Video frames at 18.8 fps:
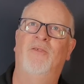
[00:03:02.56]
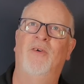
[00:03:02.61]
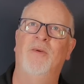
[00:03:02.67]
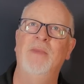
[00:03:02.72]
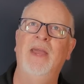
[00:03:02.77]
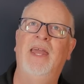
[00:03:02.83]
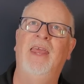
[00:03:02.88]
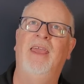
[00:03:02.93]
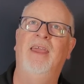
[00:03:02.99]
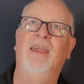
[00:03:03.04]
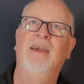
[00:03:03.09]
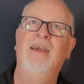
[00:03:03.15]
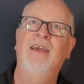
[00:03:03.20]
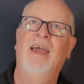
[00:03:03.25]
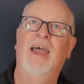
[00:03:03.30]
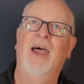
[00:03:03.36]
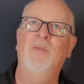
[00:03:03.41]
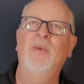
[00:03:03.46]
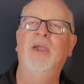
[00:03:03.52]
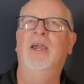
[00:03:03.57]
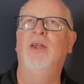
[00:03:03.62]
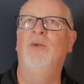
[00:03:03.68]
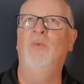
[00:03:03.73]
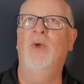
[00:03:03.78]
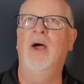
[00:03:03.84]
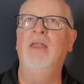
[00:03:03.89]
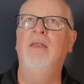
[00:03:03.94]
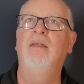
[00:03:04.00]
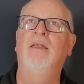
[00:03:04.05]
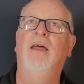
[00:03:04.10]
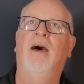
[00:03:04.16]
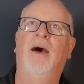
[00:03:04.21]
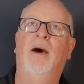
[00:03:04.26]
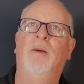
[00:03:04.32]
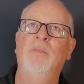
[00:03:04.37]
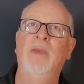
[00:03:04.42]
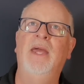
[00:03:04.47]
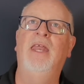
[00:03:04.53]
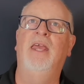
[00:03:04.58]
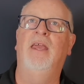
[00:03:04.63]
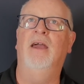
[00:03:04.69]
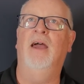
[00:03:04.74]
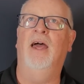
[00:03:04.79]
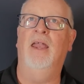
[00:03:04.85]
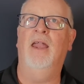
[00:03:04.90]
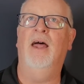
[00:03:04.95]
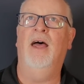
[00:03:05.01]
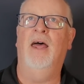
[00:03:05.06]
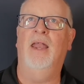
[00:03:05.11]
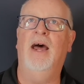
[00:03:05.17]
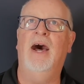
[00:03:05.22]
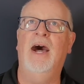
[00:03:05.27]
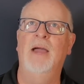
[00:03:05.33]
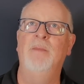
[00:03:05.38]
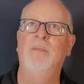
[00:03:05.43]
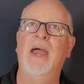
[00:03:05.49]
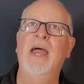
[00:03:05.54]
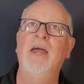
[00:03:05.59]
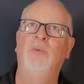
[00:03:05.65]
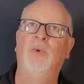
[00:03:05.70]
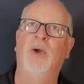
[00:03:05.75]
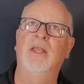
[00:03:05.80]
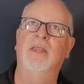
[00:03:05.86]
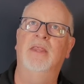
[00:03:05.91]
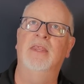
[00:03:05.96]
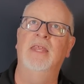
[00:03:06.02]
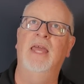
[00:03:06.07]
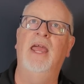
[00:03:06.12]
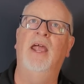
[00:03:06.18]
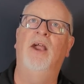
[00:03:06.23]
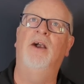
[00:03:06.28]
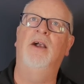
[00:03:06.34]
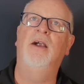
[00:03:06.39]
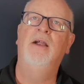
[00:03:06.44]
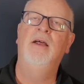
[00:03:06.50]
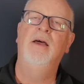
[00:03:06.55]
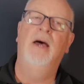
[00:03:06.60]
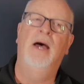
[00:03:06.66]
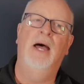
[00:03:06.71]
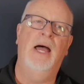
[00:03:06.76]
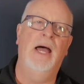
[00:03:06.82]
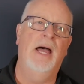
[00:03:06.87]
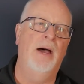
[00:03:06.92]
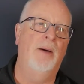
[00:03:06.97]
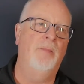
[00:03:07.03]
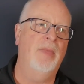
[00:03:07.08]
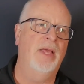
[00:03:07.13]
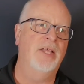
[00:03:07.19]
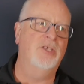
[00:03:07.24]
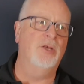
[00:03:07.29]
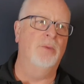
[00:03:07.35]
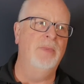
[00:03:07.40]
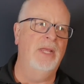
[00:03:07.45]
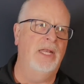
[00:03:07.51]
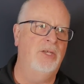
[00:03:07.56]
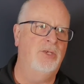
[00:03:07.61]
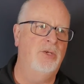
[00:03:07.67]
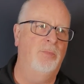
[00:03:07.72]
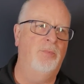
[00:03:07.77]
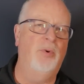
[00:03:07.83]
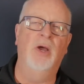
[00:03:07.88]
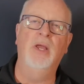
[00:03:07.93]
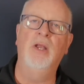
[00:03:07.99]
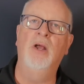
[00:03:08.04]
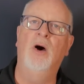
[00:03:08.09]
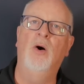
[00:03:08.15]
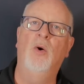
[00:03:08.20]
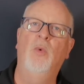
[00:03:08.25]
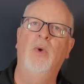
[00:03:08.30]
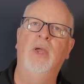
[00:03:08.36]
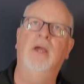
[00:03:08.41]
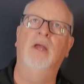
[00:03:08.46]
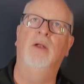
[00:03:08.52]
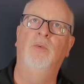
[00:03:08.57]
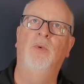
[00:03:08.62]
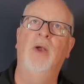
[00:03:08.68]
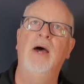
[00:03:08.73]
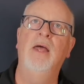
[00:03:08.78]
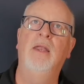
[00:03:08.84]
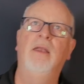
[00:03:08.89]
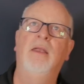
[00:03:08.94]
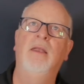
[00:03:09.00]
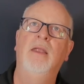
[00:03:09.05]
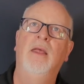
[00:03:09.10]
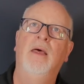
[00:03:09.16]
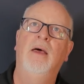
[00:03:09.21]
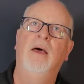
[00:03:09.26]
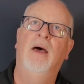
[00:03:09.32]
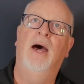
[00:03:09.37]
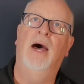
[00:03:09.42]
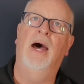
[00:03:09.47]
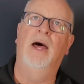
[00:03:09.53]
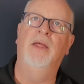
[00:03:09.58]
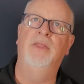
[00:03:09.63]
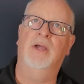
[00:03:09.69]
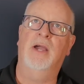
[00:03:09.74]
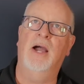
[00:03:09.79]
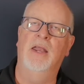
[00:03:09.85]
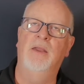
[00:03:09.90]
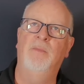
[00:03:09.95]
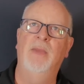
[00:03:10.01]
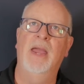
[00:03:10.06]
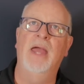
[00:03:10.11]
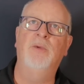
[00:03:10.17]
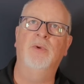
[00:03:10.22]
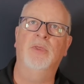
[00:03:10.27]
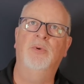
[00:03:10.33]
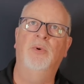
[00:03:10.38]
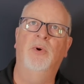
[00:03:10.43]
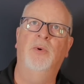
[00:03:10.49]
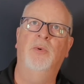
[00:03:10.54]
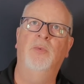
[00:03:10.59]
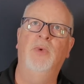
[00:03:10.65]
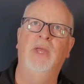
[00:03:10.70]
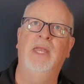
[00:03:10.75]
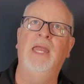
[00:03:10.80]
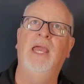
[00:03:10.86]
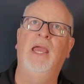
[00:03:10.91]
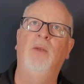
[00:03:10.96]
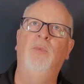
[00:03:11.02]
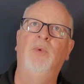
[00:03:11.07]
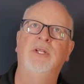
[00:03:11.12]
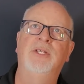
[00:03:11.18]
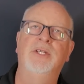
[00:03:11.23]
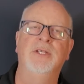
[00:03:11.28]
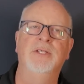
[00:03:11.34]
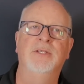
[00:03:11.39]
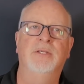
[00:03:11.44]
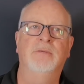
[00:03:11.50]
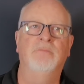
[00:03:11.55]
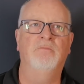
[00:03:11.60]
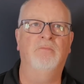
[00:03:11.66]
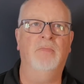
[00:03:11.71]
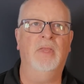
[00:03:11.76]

for MIDI. And we can run uh, MIDI at, at high bandwidth there. Um, and so MIDI 2.0, we can run uh, the kind of bandwidth we need, which is,